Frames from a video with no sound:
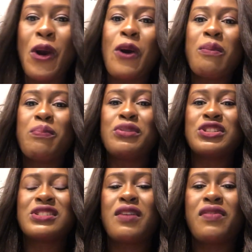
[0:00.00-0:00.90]
or put
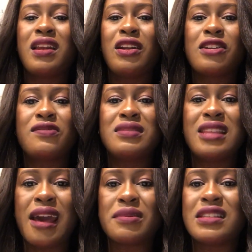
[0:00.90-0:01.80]
yourself in a lot of
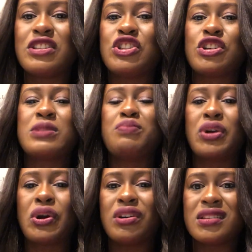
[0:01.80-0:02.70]
debt just
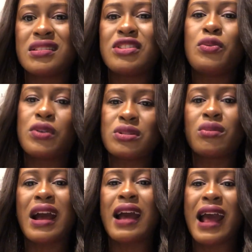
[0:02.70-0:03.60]
because you want to
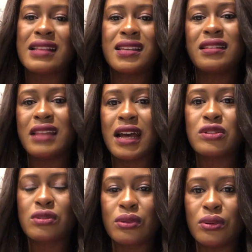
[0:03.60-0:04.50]
attend that
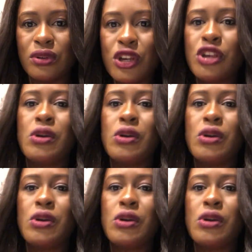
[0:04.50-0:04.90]
school.